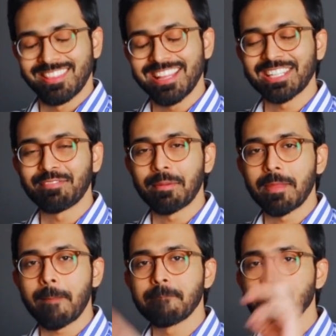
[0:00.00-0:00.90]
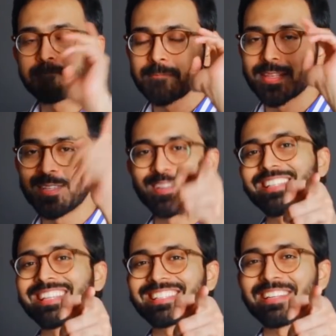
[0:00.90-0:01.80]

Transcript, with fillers: That's it from me. See you guys next